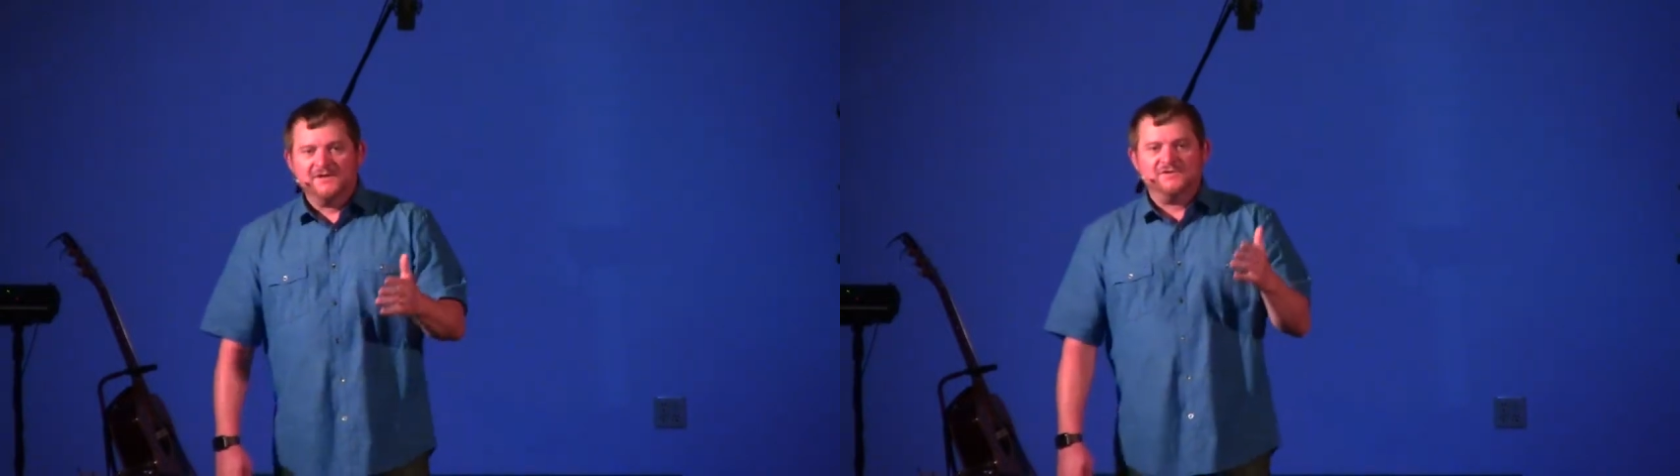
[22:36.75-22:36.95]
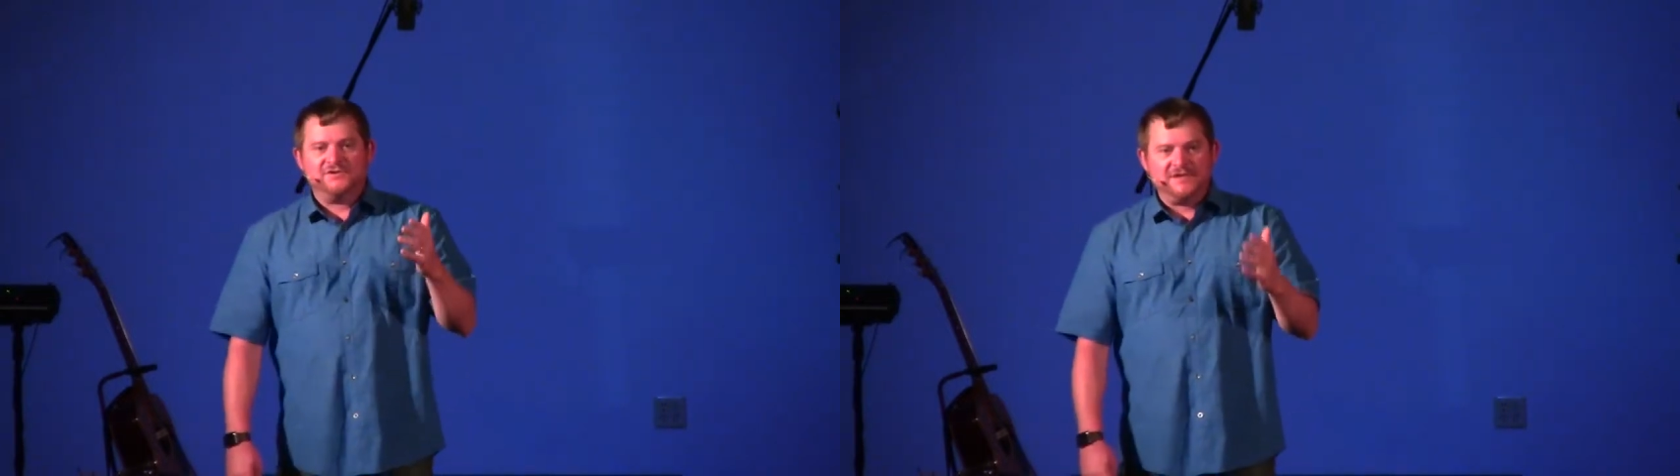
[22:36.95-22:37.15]

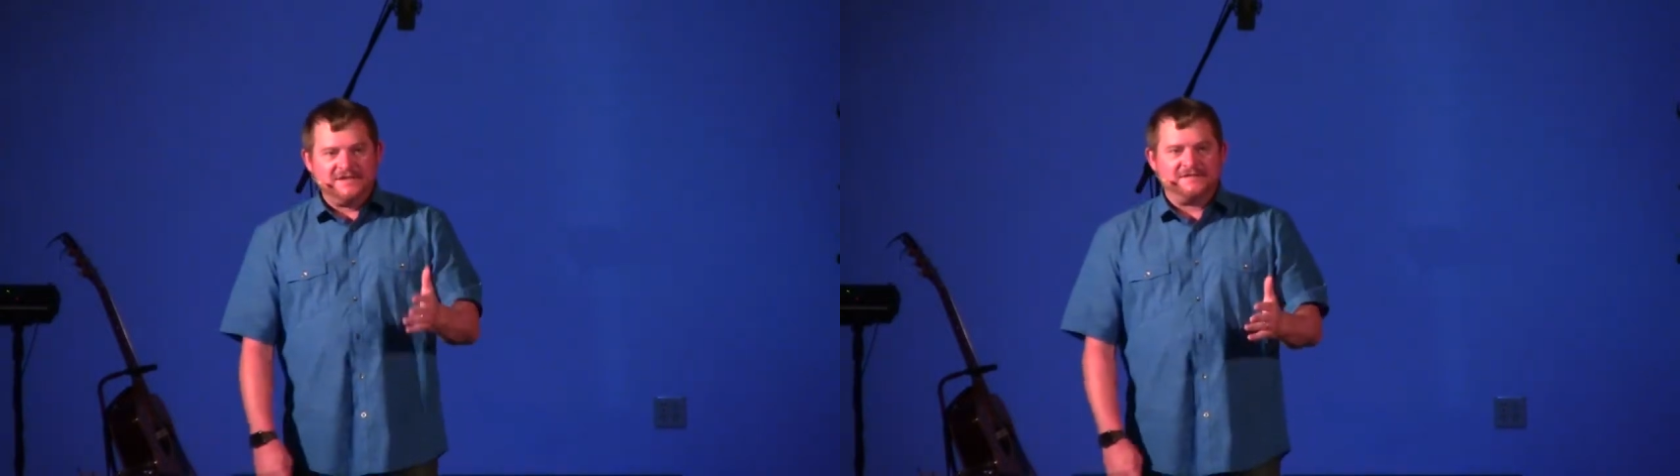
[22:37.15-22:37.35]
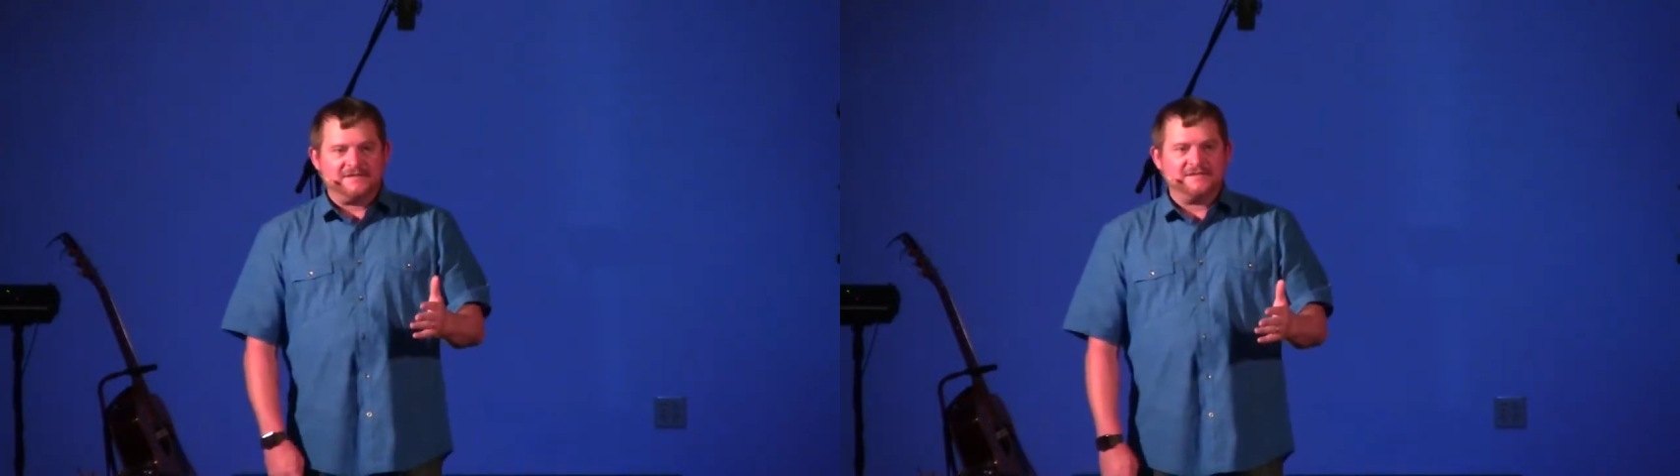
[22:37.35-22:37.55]

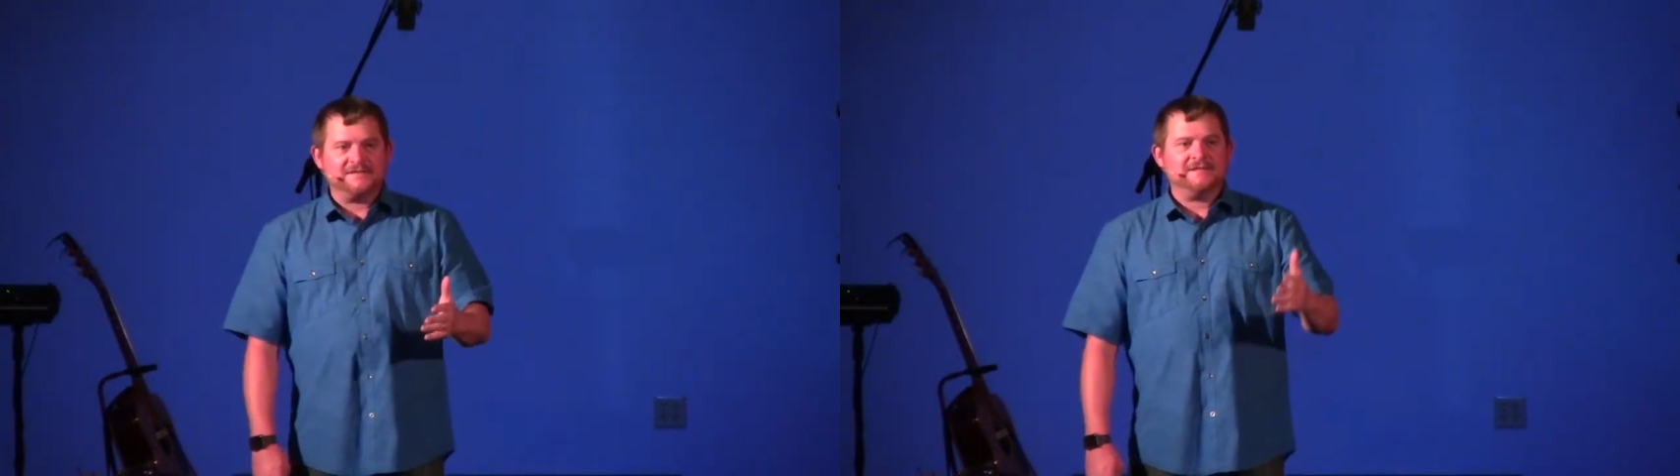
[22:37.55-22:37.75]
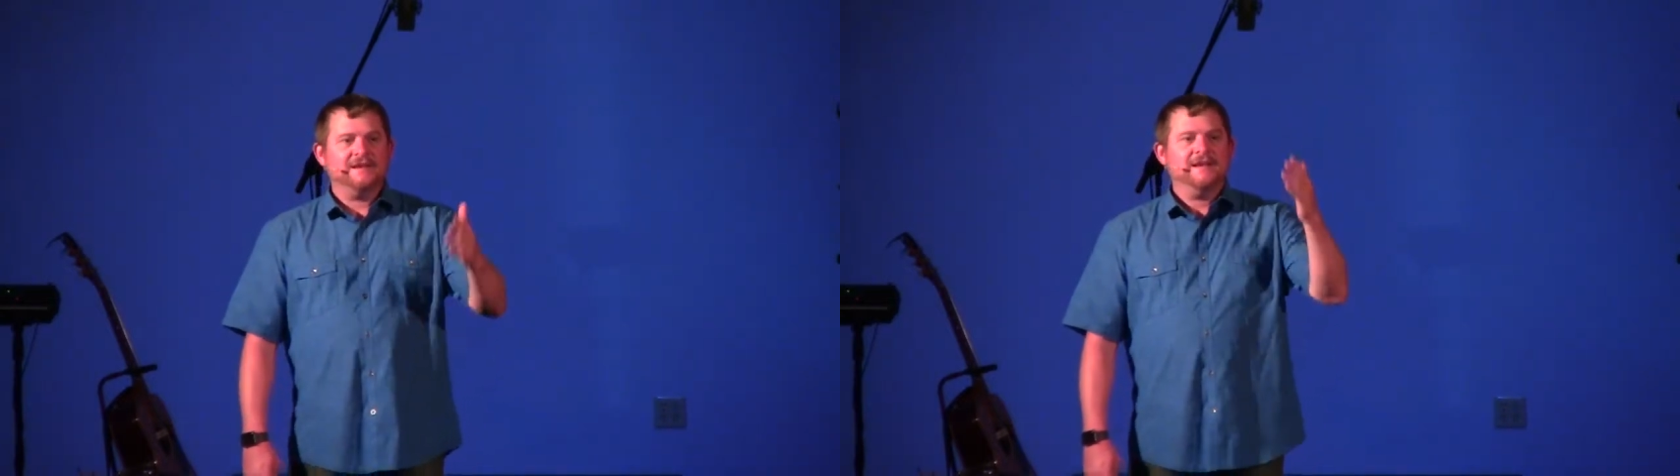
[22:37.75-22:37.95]

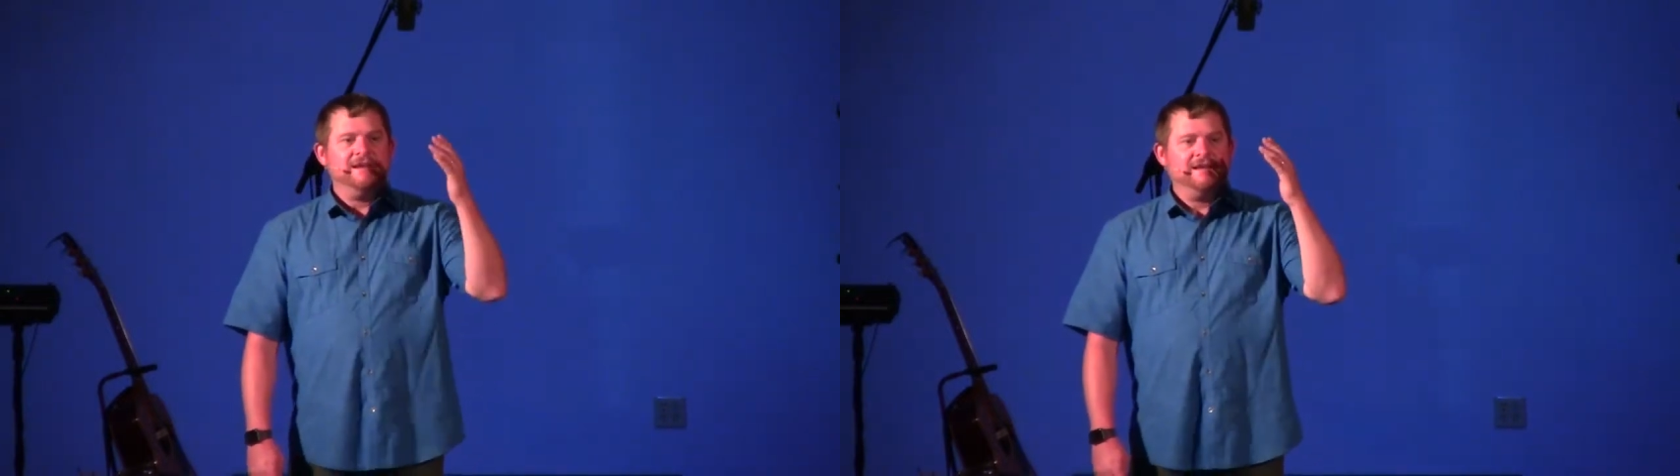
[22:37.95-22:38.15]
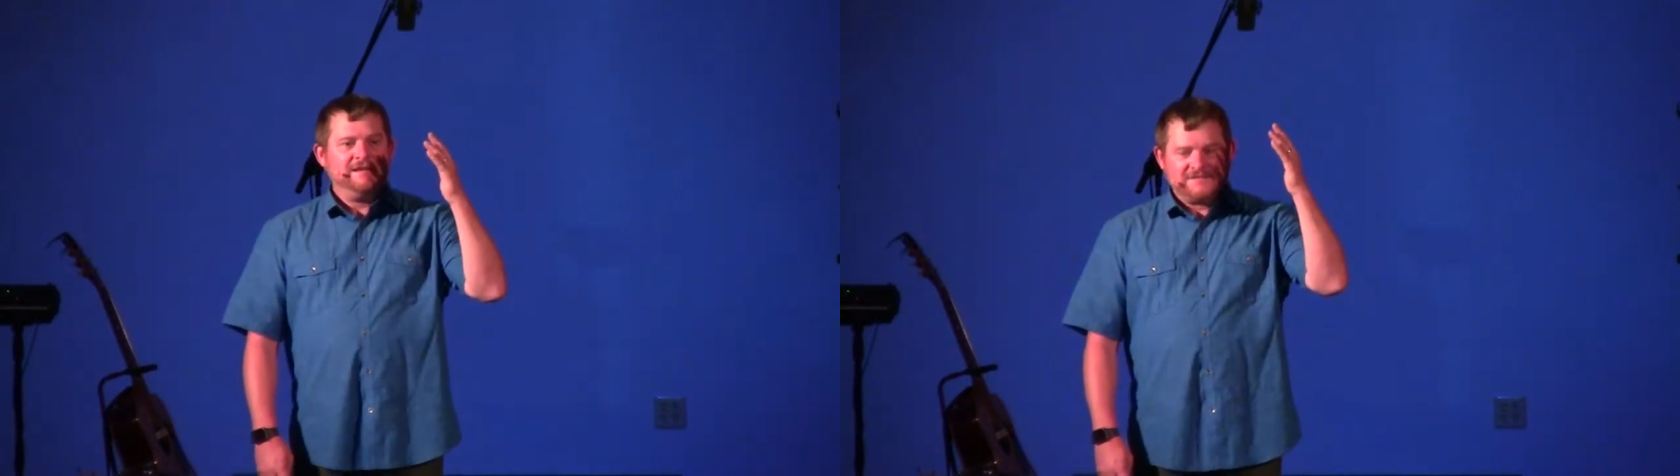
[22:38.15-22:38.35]
Jesus
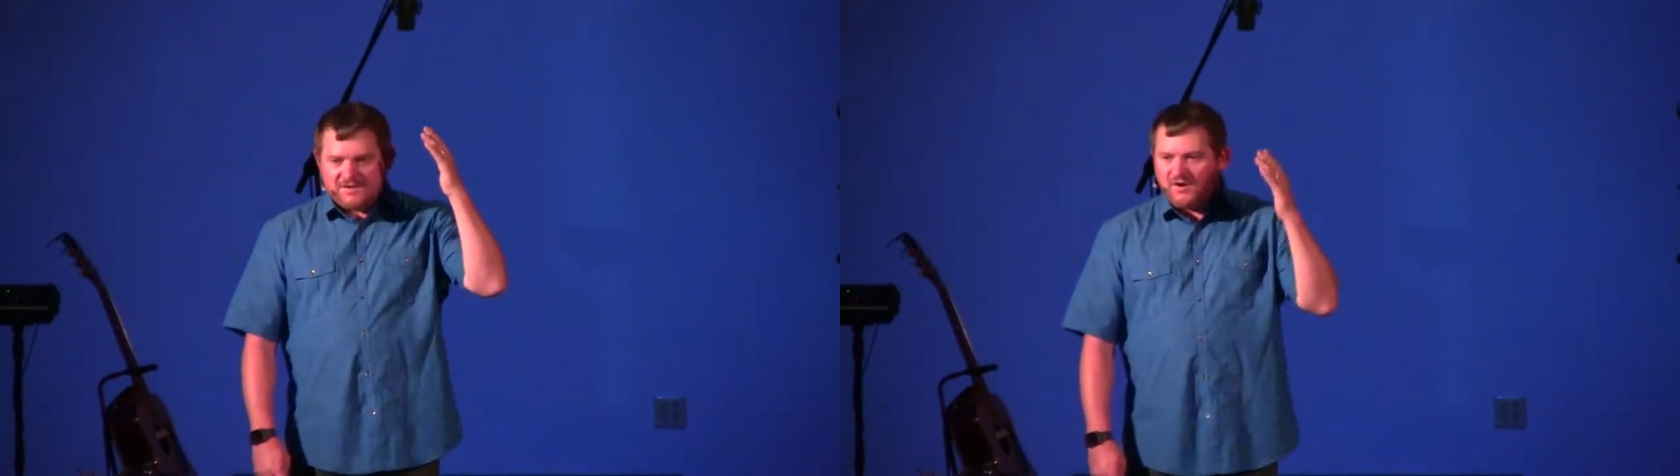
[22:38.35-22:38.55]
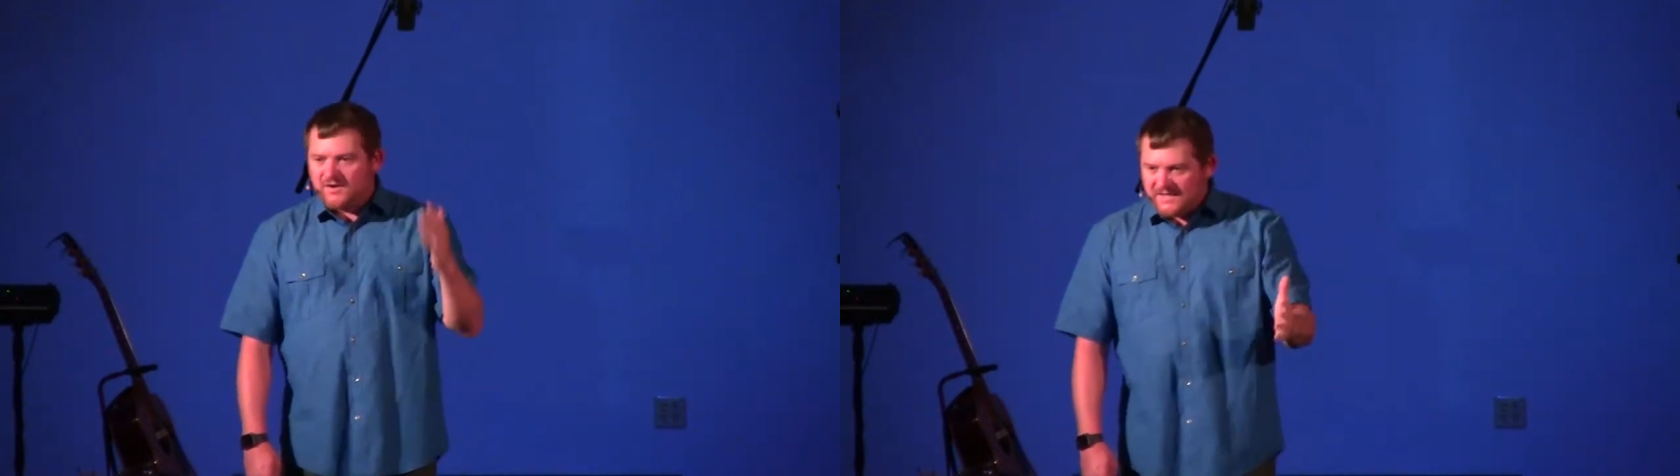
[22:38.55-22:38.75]
is
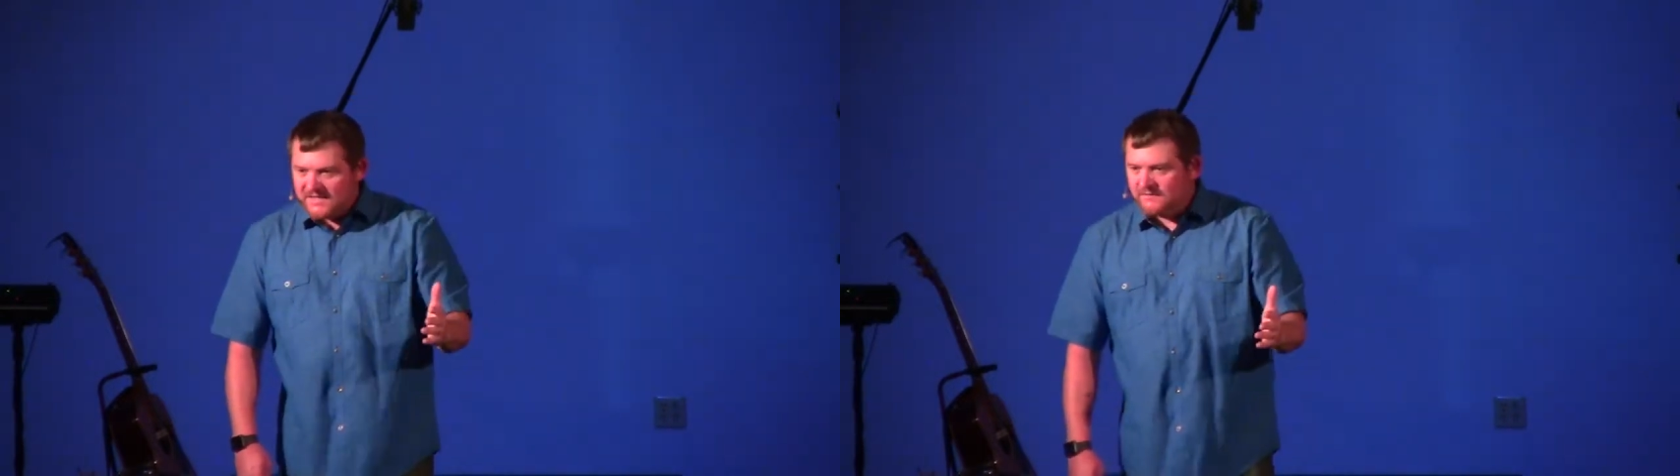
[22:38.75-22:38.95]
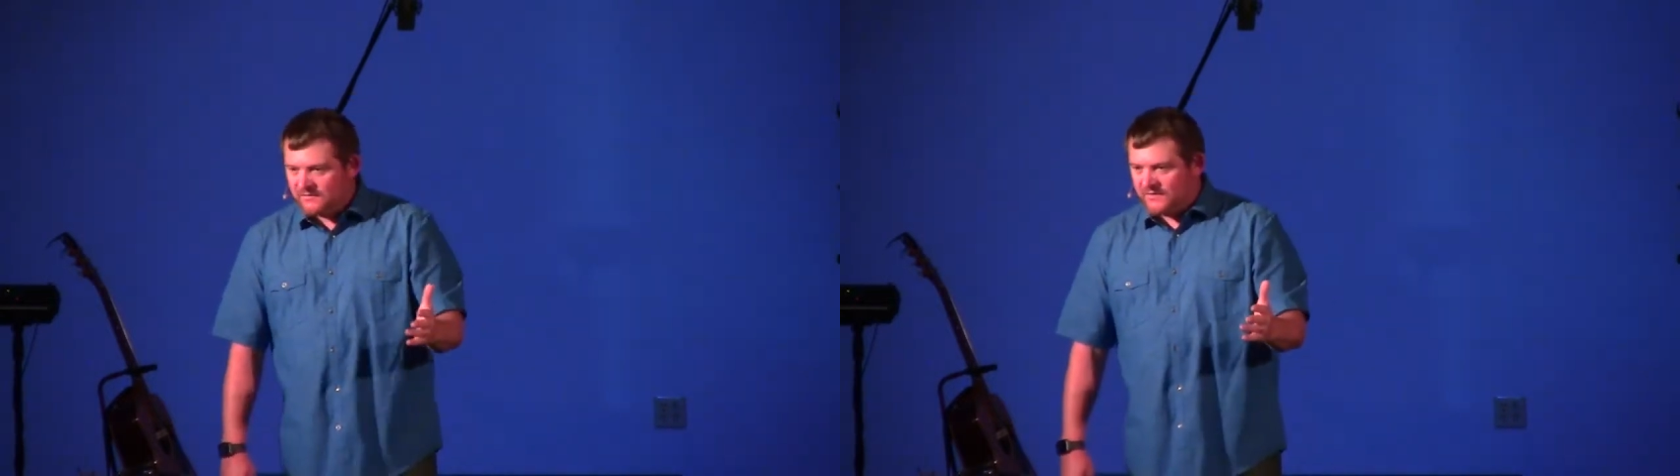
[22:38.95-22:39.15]
our
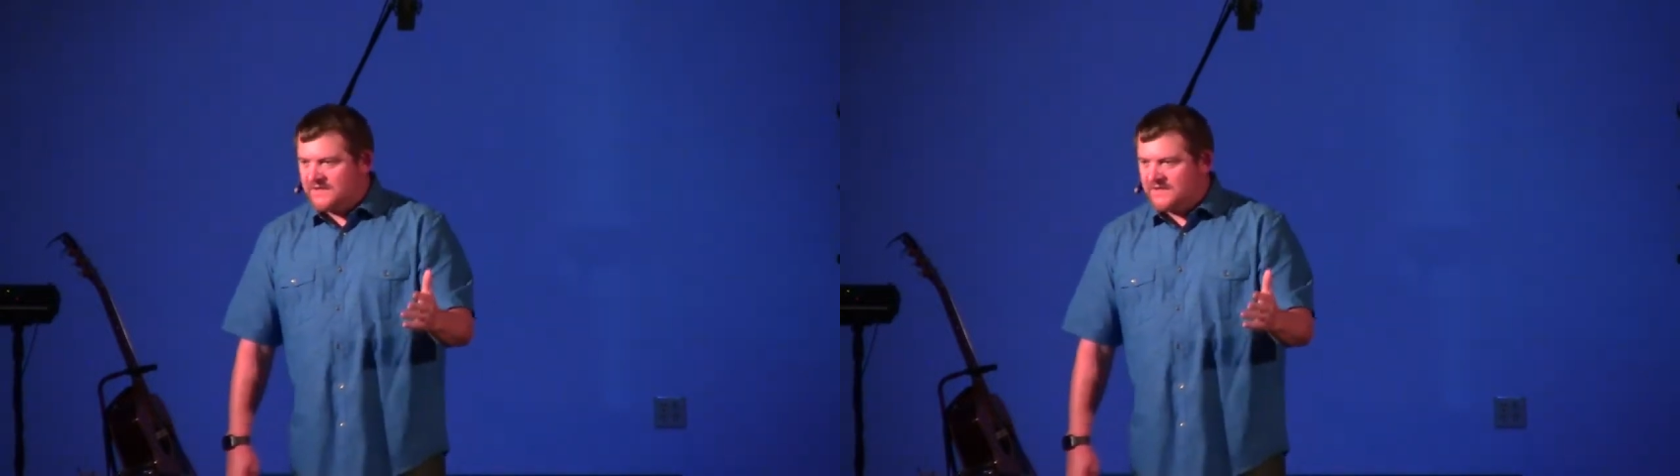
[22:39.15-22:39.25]
healer,